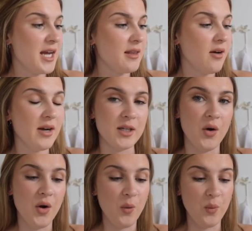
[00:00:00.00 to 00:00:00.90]
that I
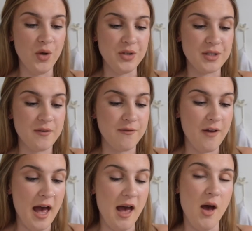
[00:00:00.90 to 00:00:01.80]
got was
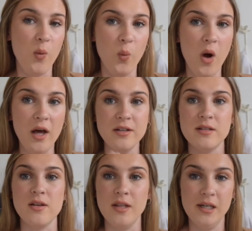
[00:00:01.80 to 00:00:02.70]
Fair 1,
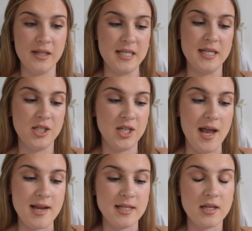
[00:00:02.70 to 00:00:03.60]
so the lightest
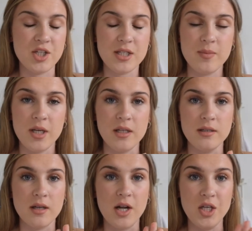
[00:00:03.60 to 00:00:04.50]
shade, just because
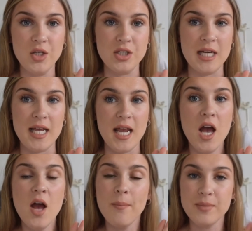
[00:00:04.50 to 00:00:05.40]
I usually
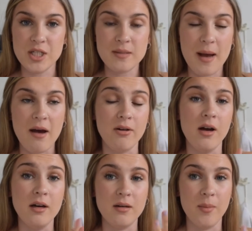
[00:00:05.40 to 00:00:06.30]
just powder
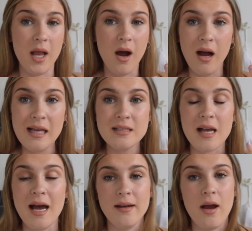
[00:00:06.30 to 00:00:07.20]
under my eyes
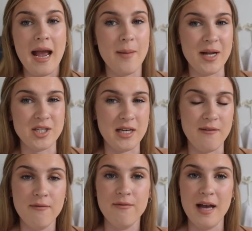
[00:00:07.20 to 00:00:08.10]
and I am actually
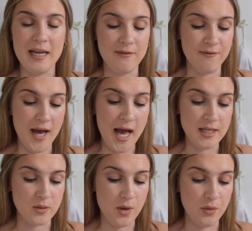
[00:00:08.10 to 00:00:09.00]
fairly fair
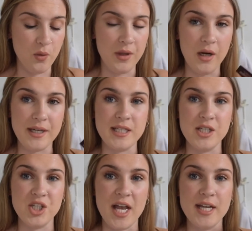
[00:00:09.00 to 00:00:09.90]
so I thought the lightest
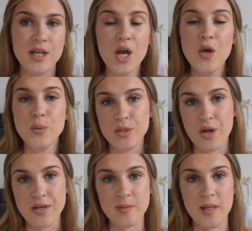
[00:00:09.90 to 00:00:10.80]
shade was
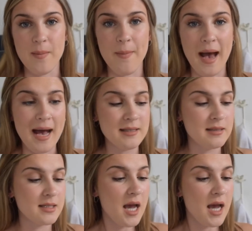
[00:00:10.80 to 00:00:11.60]
going to be the best.